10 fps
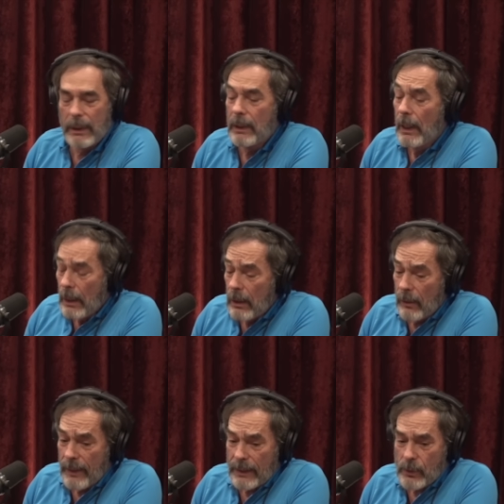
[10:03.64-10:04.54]
And you
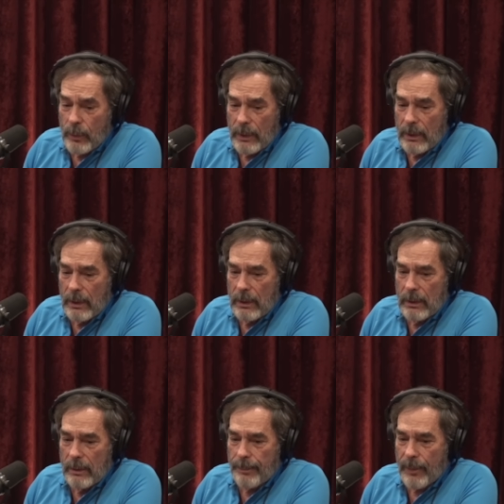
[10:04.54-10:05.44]
know that's one of the
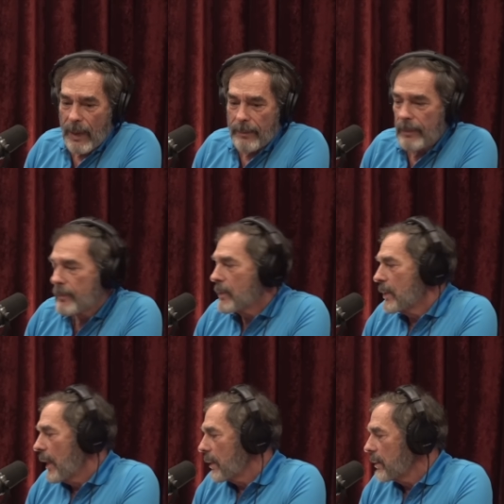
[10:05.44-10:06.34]
the problems
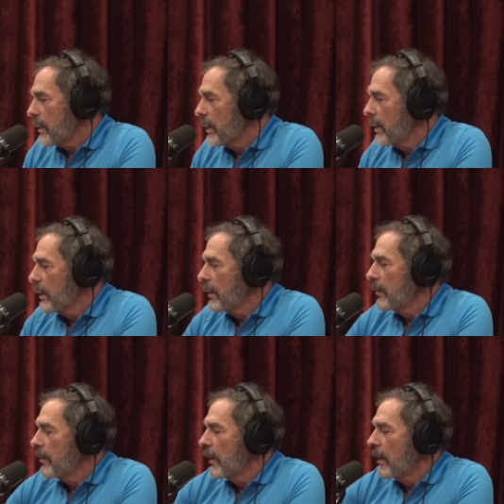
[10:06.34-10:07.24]
that uh,
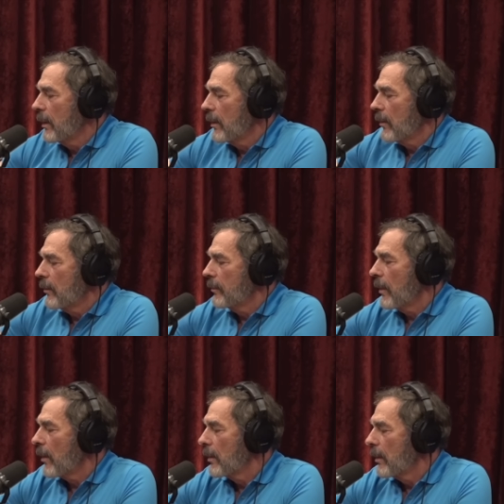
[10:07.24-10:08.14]
you know
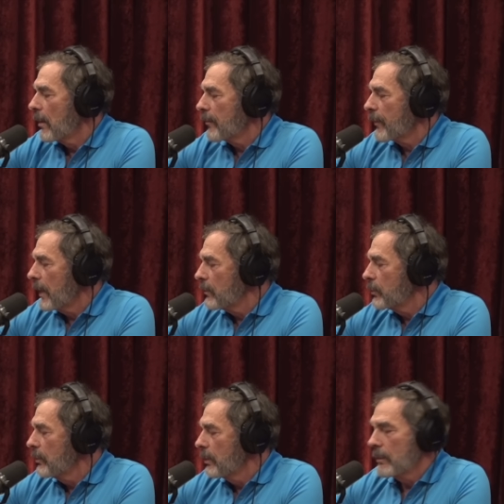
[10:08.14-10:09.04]
RFK
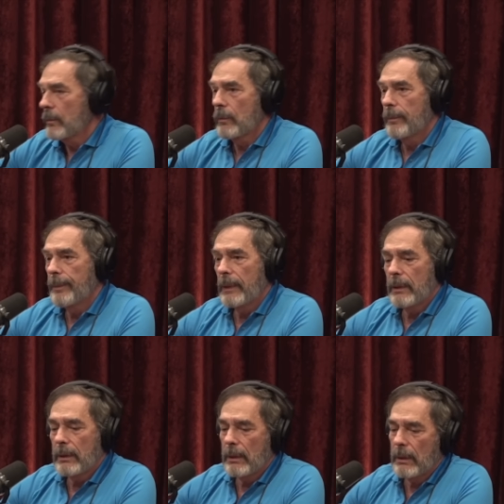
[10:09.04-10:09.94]
Jr. will
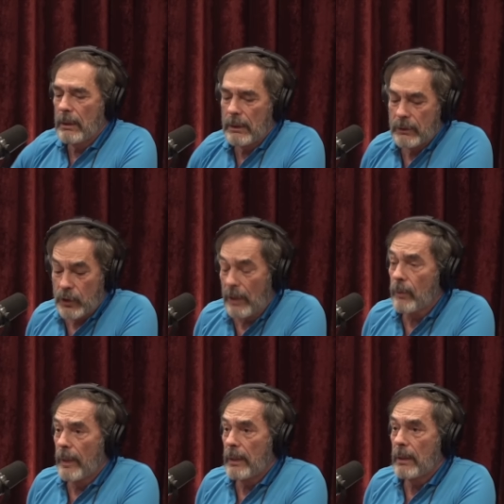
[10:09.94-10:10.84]
be uh,
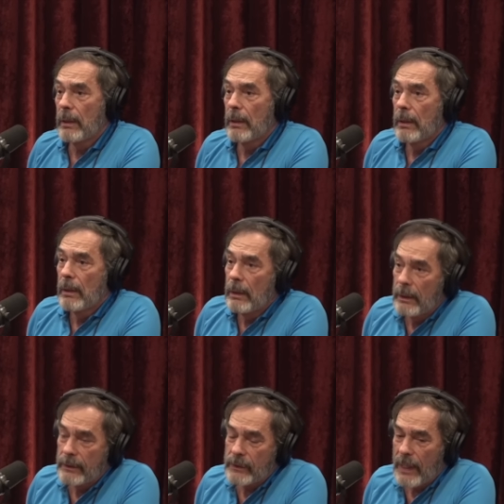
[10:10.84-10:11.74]
generating
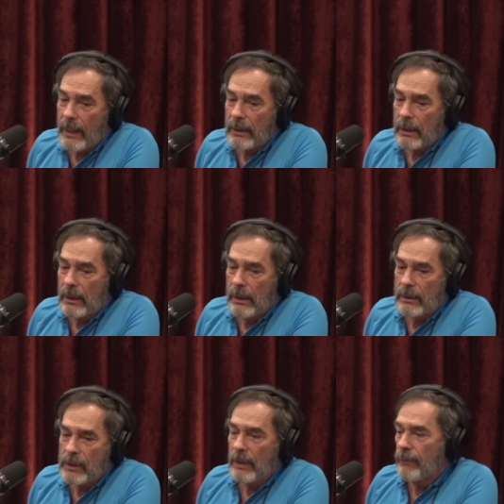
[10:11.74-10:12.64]
is that
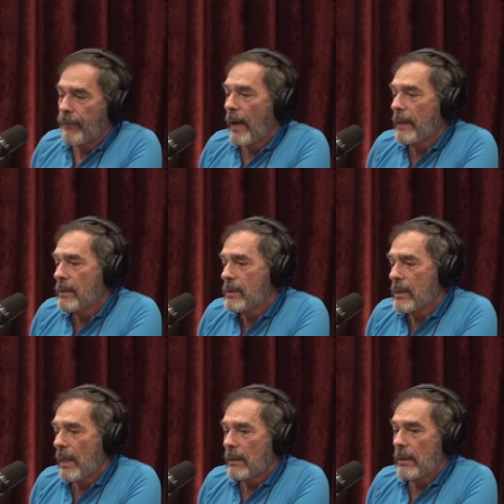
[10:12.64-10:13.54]
as he finds
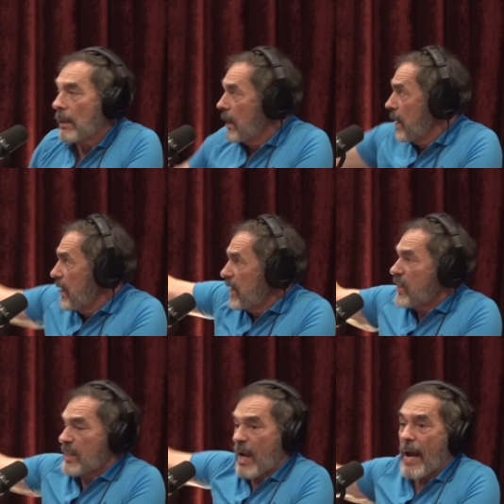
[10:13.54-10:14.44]
that this
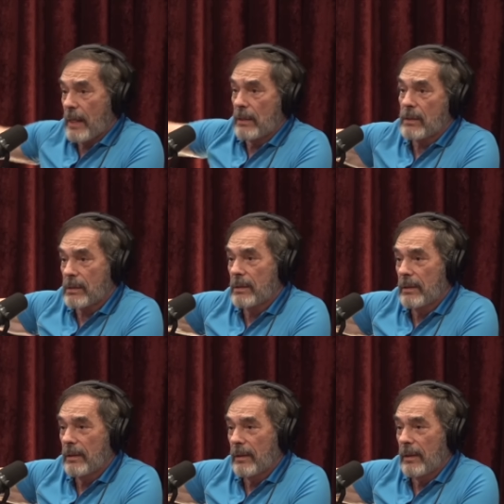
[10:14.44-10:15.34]
science
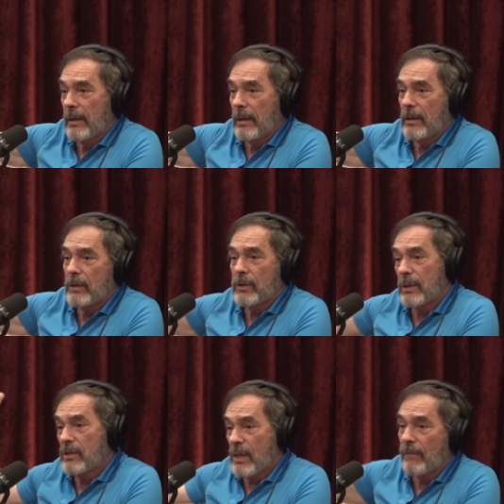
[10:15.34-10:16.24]
is
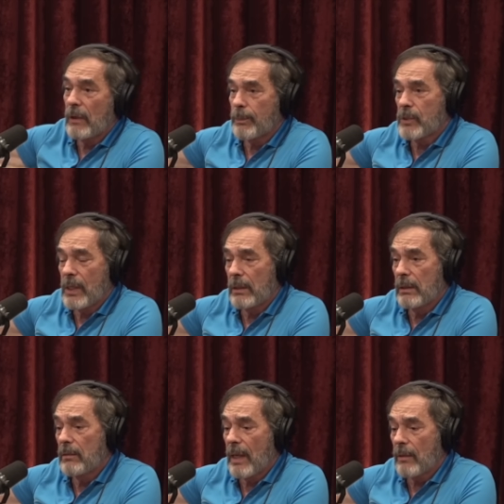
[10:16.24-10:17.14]
70%
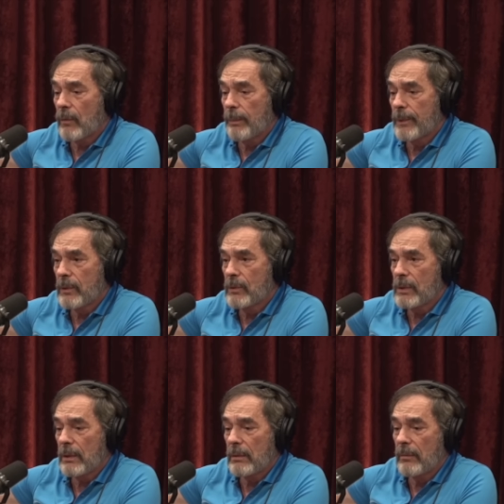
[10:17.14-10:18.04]
you can't reproduce
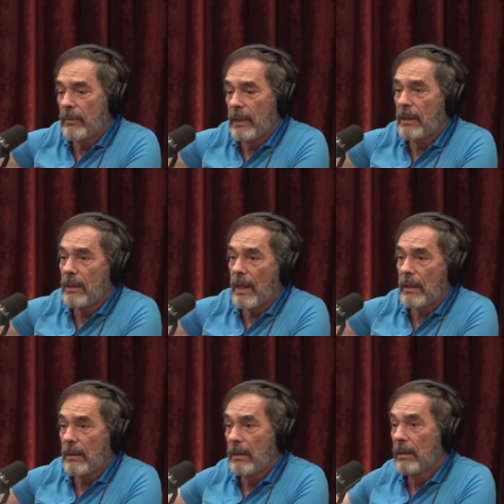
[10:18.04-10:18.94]
it, meaning that